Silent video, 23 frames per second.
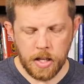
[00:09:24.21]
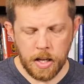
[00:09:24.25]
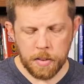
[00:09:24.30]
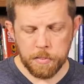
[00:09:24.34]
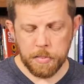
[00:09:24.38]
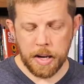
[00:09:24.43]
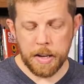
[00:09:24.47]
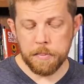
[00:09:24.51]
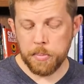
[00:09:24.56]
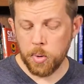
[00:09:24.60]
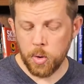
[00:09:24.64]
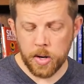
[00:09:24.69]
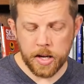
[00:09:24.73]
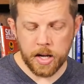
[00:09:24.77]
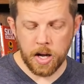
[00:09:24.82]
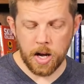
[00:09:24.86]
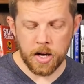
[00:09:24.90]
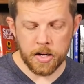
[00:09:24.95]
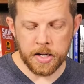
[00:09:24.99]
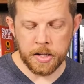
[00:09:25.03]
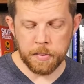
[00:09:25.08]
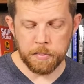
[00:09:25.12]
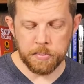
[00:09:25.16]
By
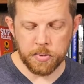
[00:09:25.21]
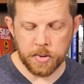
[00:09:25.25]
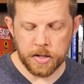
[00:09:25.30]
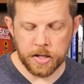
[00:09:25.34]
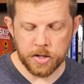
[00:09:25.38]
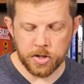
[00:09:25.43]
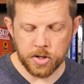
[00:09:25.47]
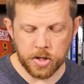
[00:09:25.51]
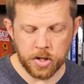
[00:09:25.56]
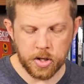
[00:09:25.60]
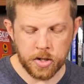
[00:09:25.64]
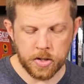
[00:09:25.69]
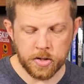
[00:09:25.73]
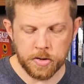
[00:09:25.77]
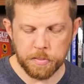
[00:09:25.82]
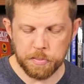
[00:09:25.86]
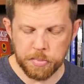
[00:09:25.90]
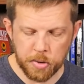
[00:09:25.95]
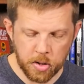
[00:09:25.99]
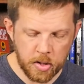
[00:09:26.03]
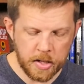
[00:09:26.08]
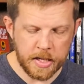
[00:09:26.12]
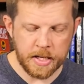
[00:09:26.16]
boycotting British goods,
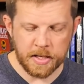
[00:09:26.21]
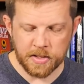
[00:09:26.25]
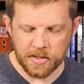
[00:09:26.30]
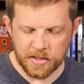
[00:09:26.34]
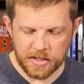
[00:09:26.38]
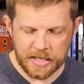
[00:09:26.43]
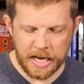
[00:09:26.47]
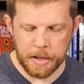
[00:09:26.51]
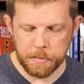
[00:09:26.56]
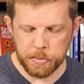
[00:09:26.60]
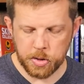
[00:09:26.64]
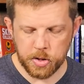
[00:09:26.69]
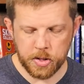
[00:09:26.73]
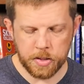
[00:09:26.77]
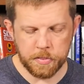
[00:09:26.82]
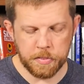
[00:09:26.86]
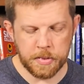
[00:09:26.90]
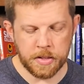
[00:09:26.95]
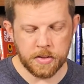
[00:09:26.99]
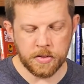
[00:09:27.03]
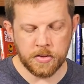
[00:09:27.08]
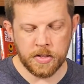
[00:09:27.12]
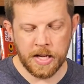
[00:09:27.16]
burning stamp
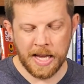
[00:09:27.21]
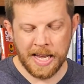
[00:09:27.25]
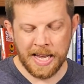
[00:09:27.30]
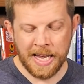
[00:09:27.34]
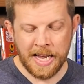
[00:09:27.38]
shipments,